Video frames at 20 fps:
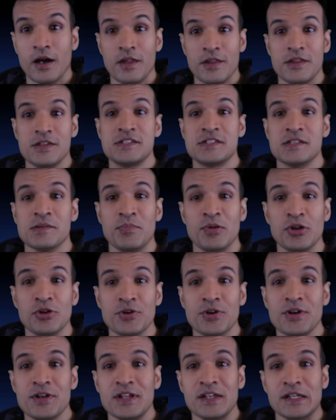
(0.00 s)
this is a
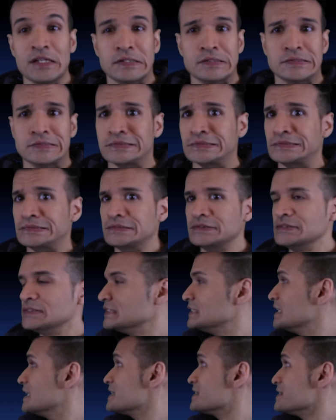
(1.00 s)
blue hoodie.
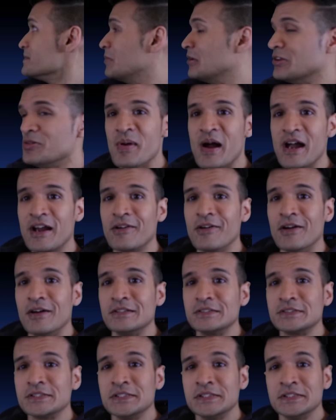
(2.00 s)
This is a blue
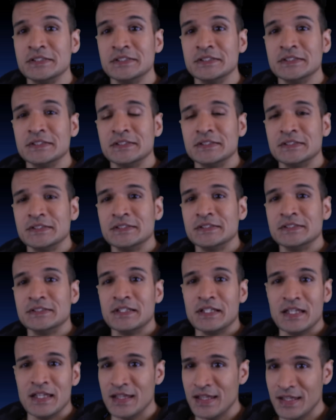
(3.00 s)
background.
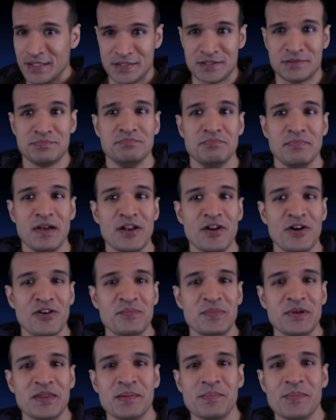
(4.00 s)
This may not
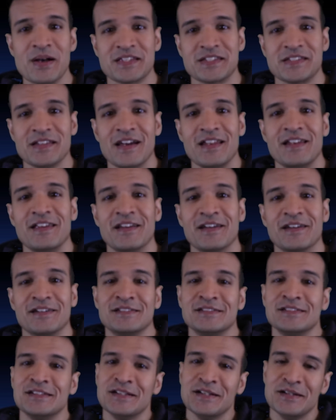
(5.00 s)
have been the best idea.
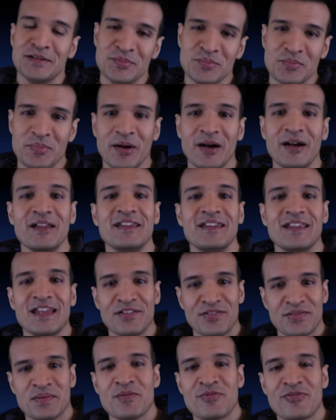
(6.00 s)
But
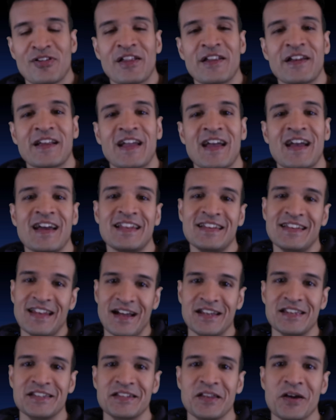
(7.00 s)
if I'm a floating head,
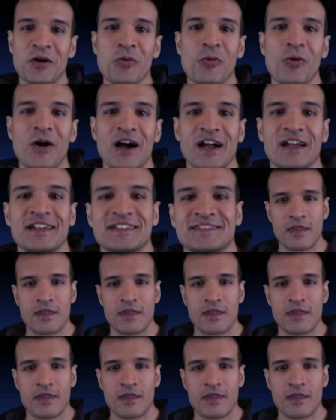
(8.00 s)
now you know why.